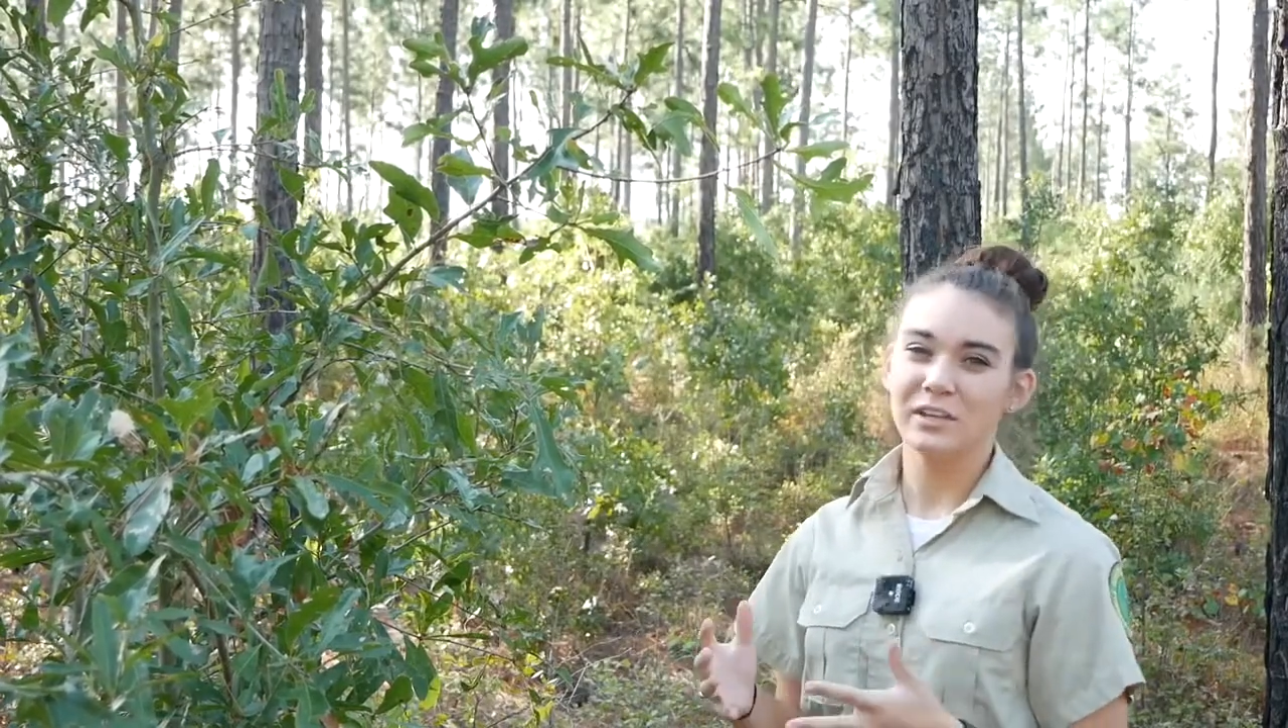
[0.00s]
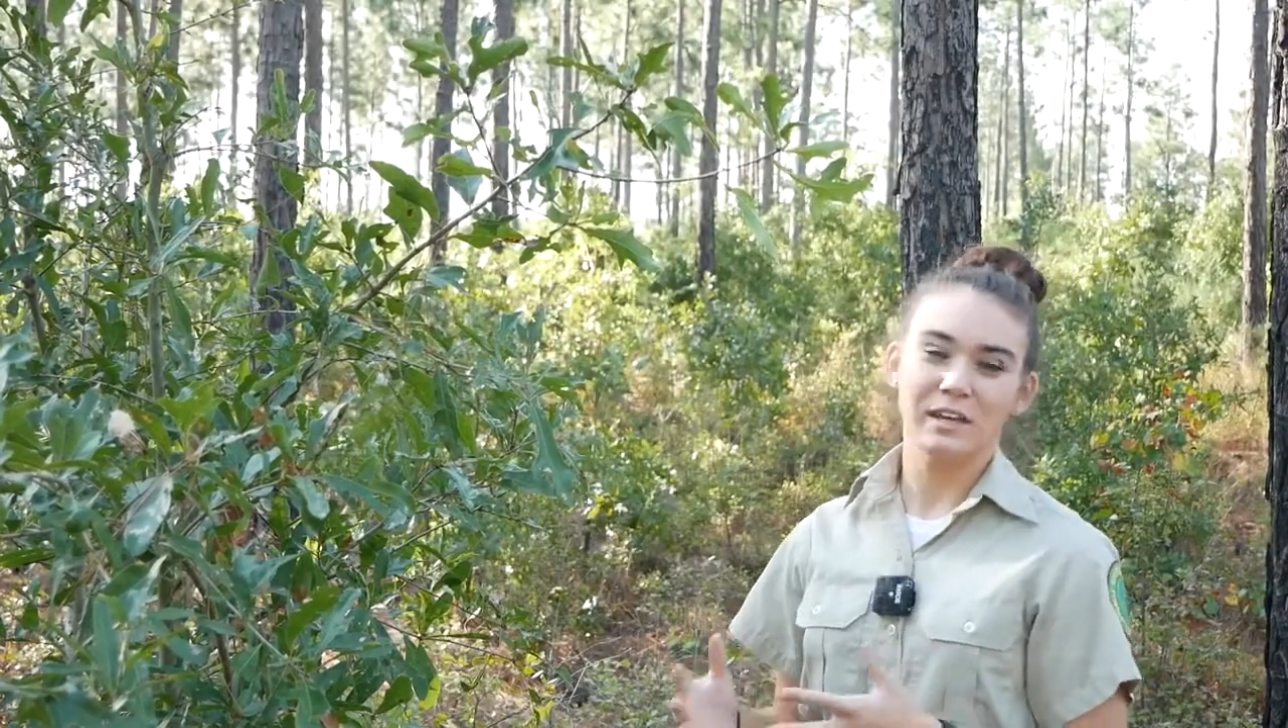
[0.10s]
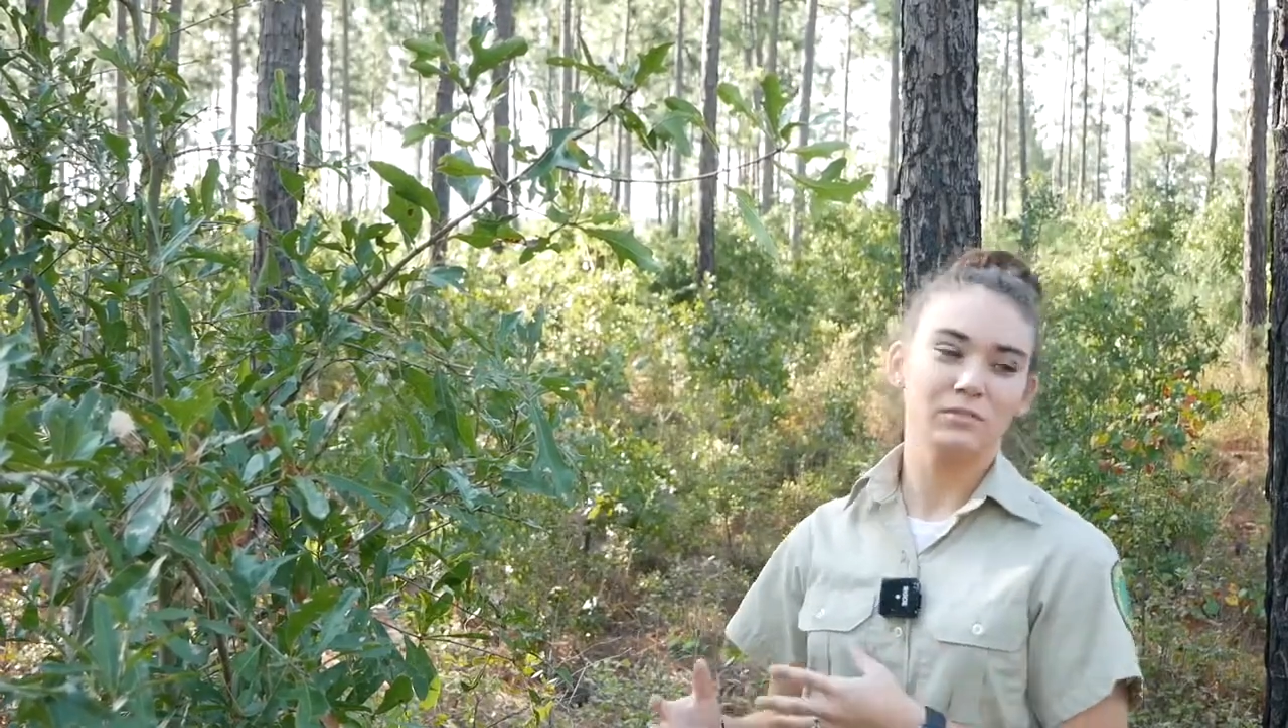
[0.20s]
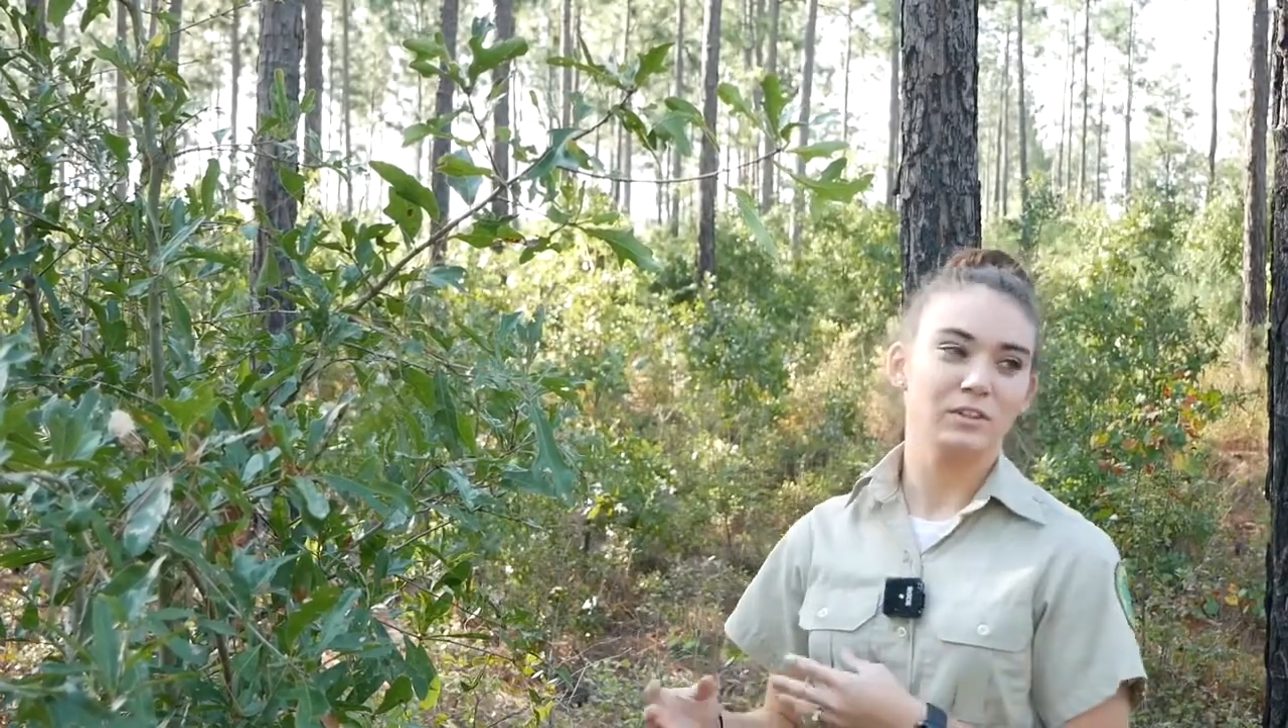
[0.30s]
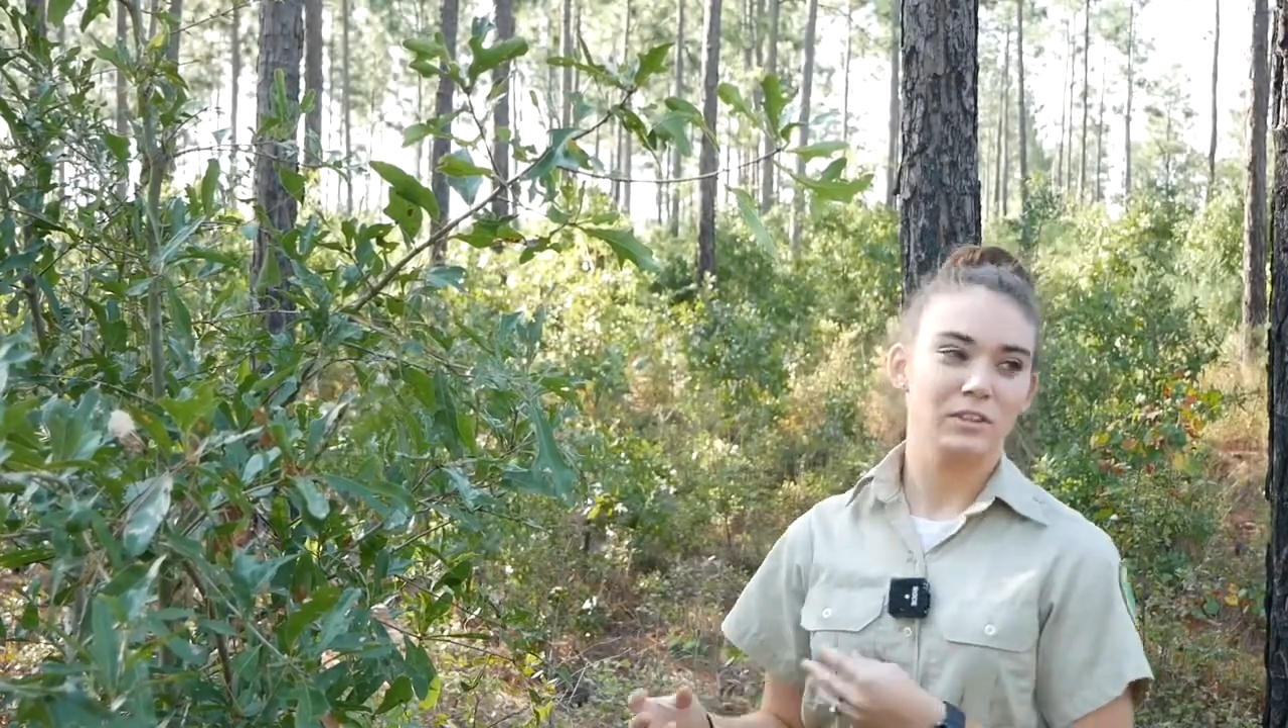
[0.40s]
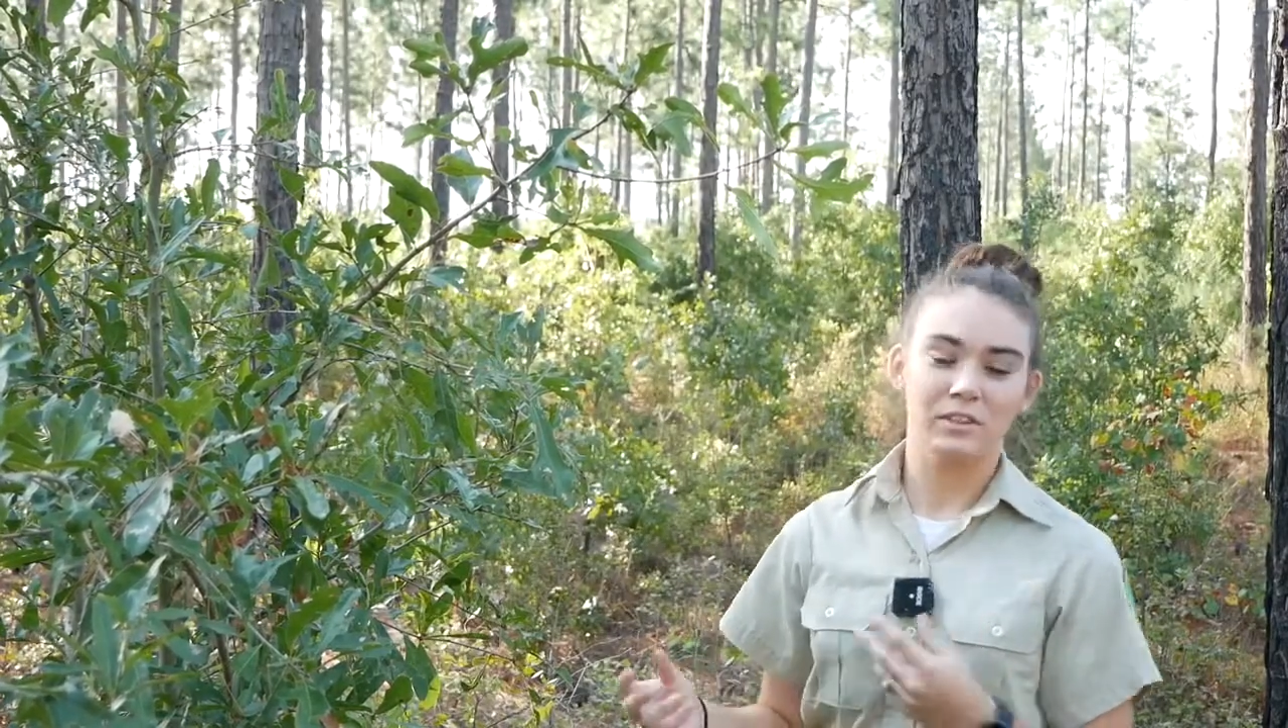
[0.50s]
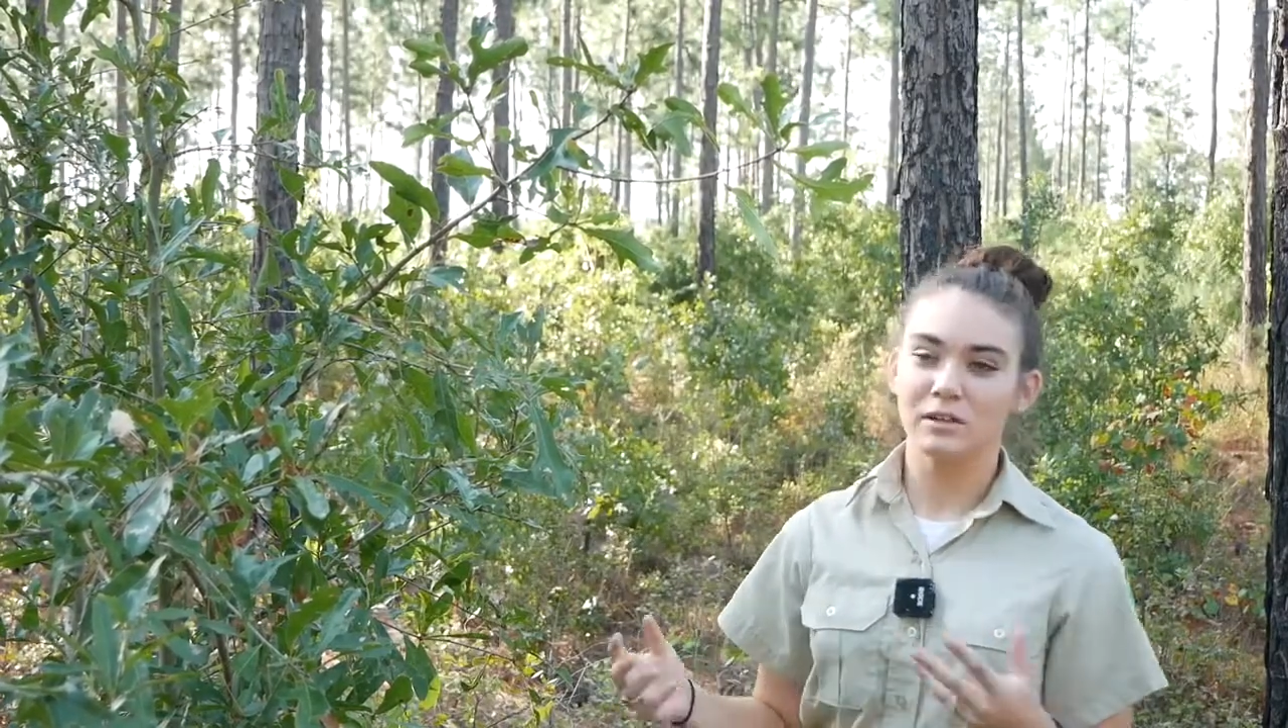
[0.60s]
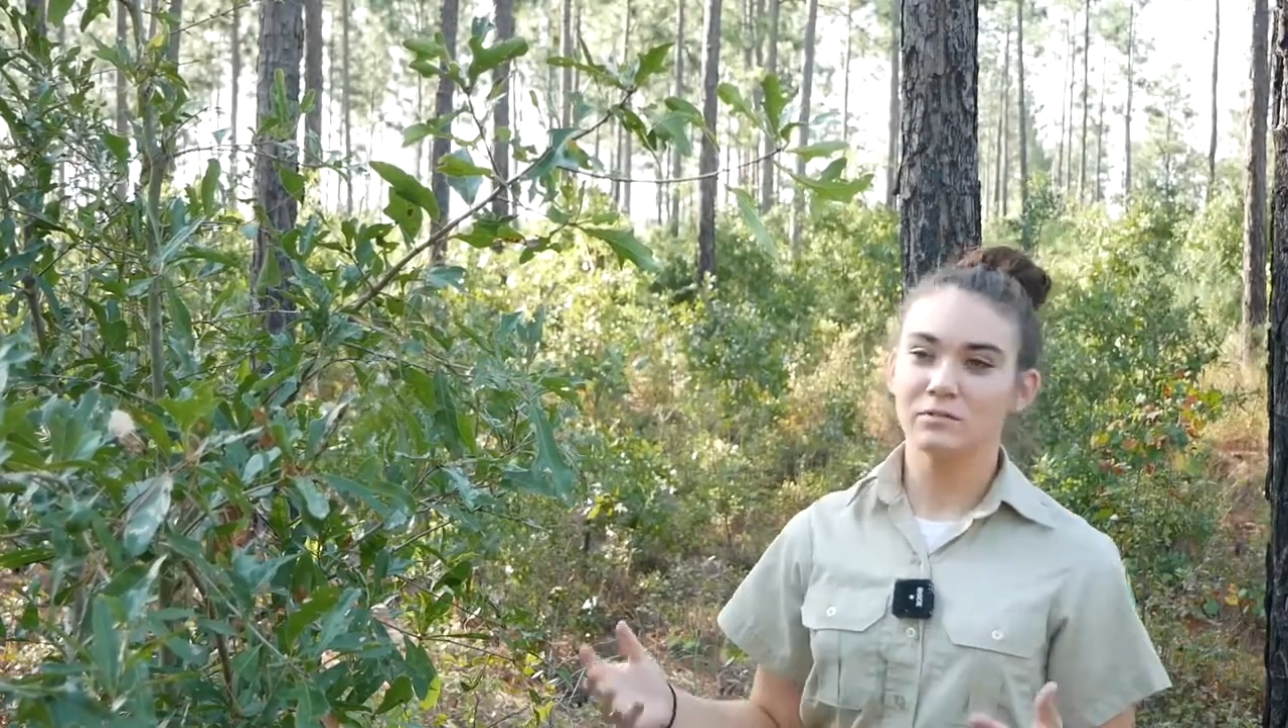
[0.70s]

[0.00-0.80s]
heavily thin